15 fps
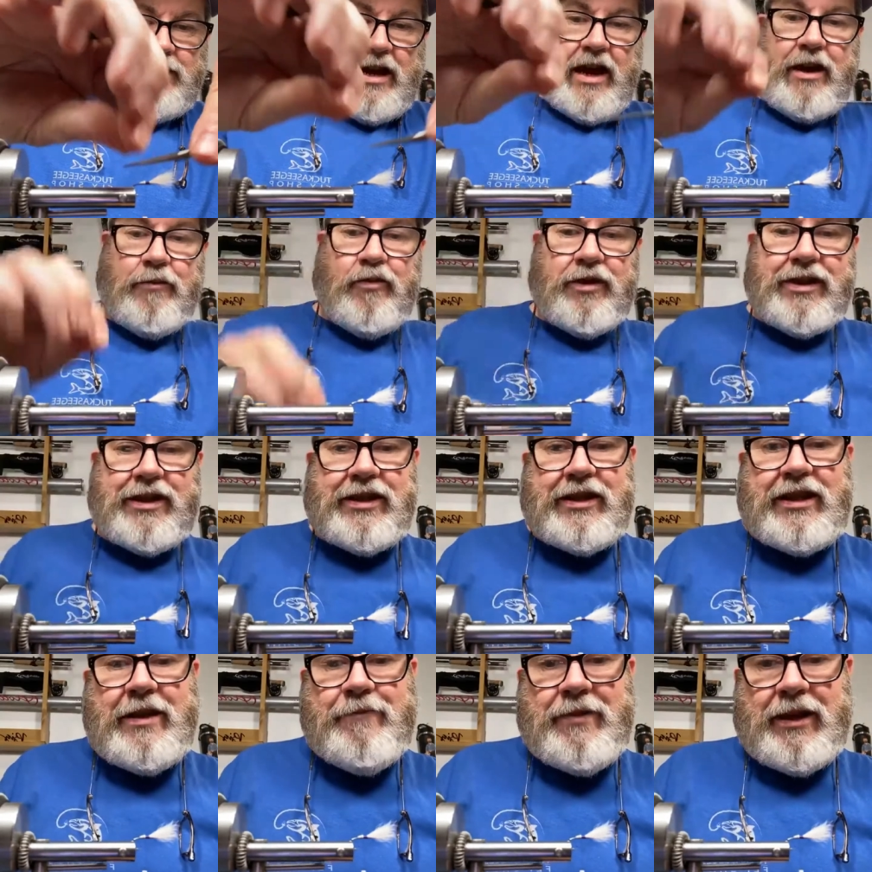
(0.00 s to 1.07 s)
and I'm going to
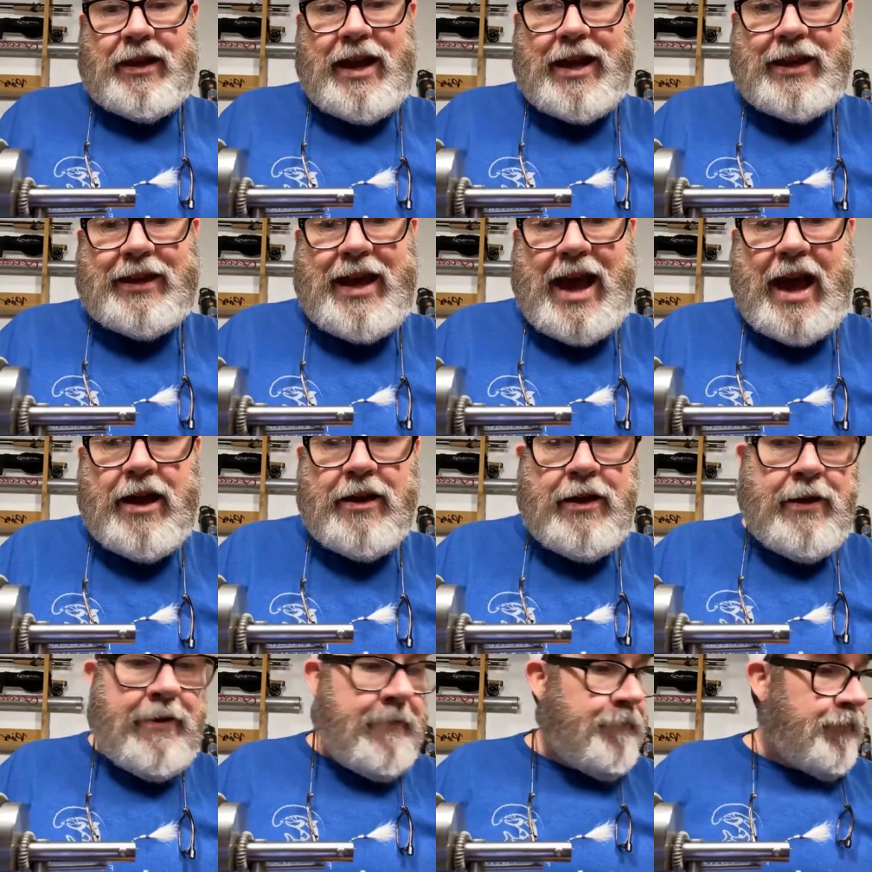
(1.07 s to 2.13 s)
snip it like that.
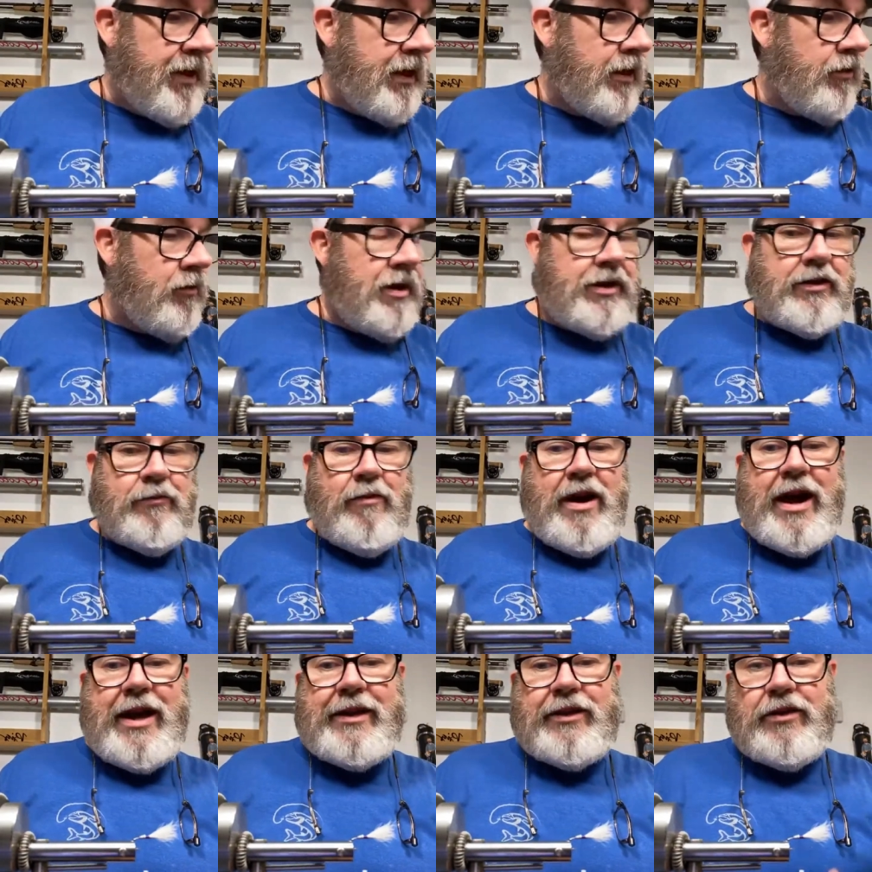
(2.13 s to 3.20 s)
Then the reason
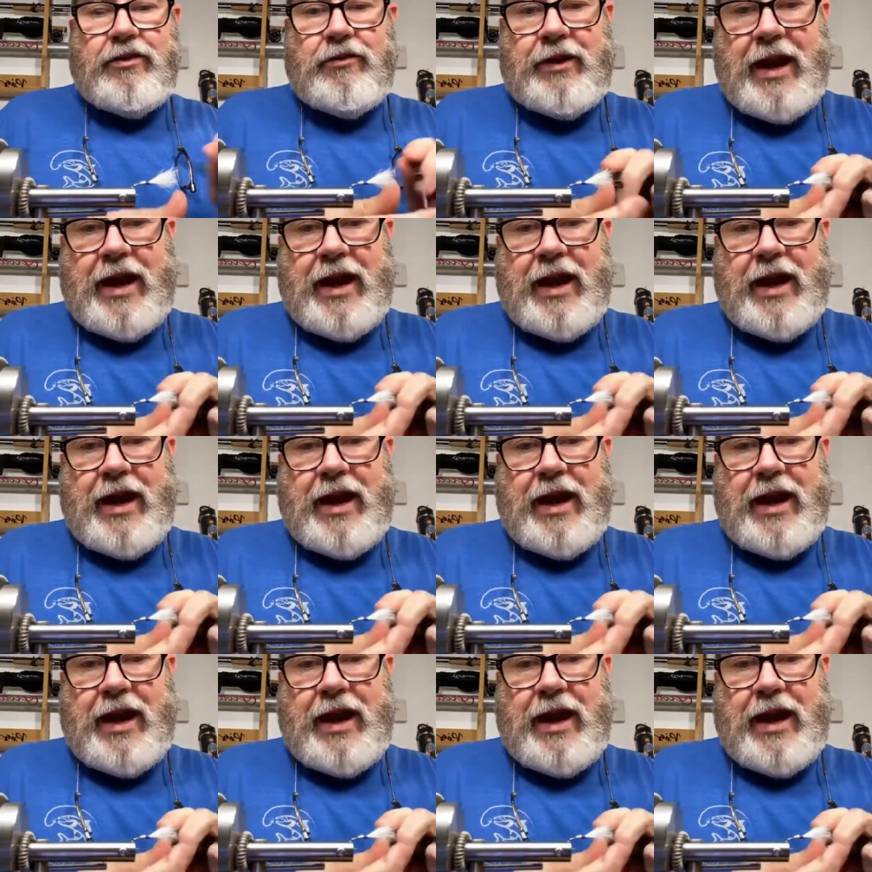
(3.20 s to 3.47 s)
why I do